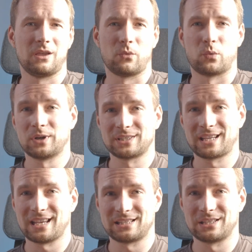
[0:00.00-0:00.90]
A worst
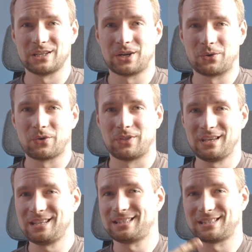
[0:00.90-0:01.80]
case scenario,
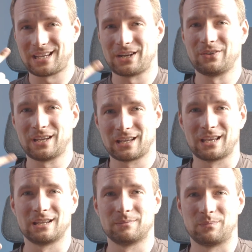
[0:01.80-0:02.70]
this area
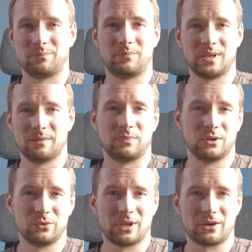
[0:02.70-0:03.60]
can be
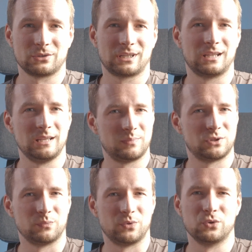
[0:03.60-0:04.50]
blown out, clipped
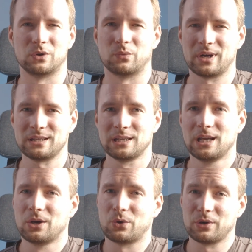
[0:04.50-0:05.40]
to pure white,
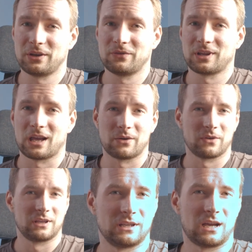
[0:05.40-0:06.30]
or even
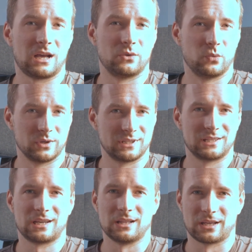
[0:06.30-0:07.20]
have an
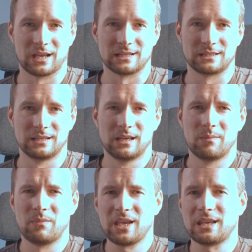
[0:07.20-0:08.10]
unwanted color cast,
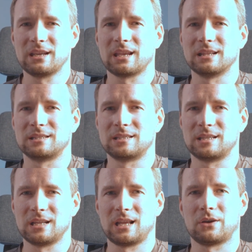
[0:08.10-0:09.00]
making it
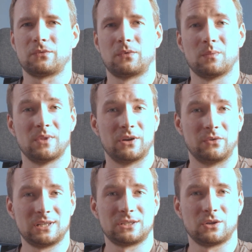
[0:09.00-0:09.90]
stand out from the
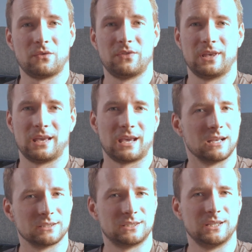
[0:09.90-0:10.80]
rest of the
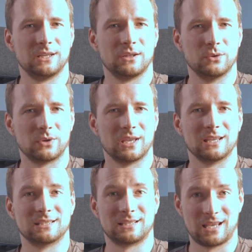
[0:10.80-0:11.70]
healthy
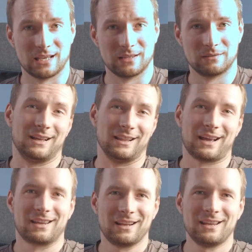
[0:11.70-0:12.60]
looking skin.
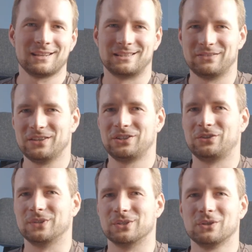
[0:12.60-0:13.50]
Luckily,
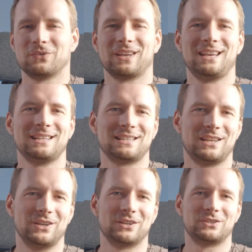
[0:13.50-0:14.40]
DaVinci Resolve is
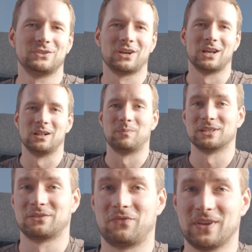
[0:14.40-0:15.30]
here to help
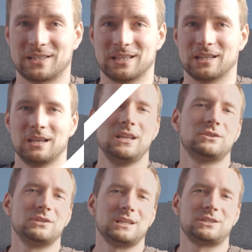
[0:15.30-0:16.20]
us fix it. In
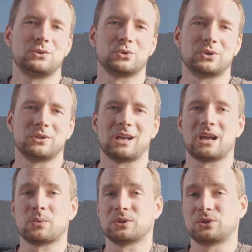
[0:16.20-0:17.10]
today's tutorial,
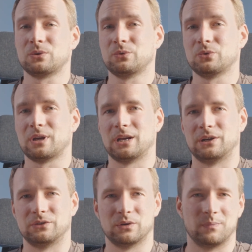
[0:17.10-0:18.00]
I will show you
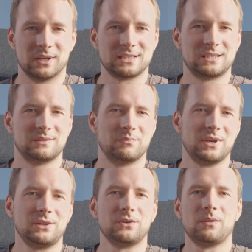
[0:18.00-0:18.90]
a robust
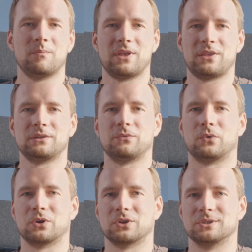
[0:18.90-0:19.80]
manual method
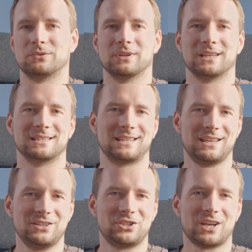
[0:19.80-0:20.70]
for controlling
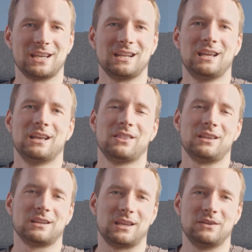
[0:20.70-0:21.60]
skin shine
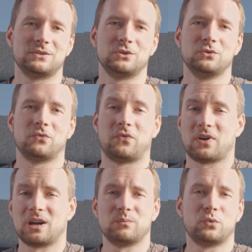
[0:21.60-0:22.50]
that gives you
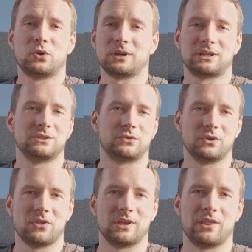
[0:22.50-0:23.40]
far more
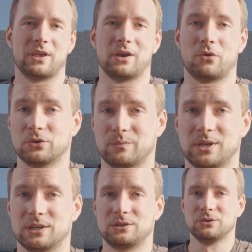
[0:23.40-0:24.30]
control than the
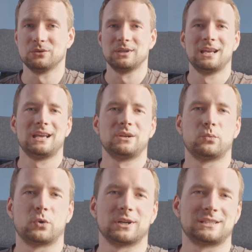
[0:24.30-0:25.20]
automated tool
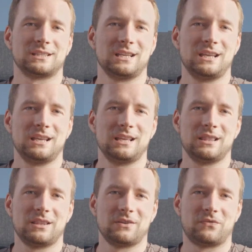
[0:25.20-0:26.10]
and works
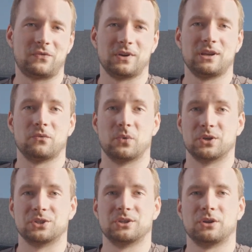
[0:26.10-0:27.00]
in the free
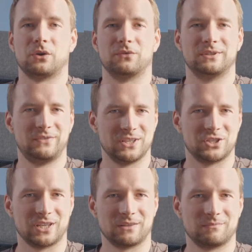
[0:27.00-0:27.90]
version of DaVinci.